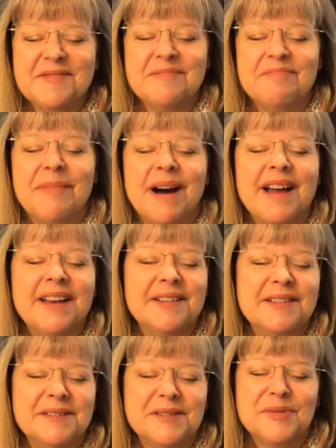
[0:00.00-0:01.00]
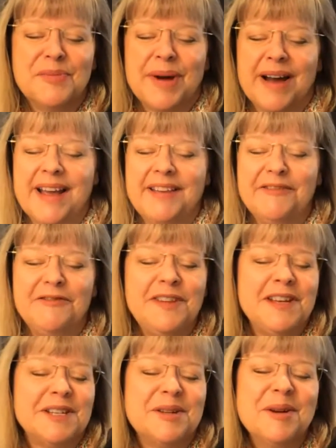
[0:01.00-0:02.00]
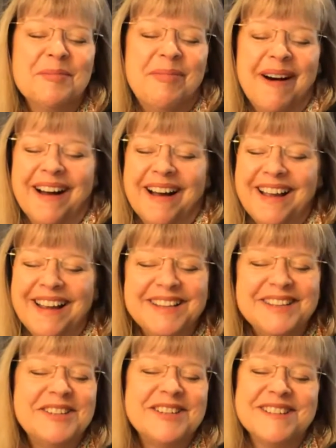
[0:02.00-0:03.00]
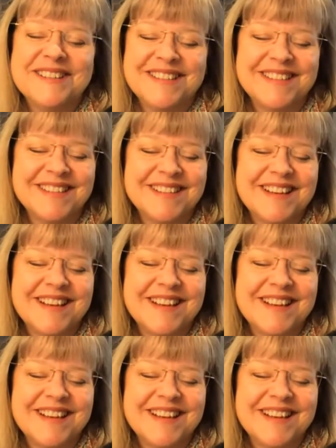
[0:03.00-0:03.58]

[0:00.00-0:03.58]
miles, by feet, by inches,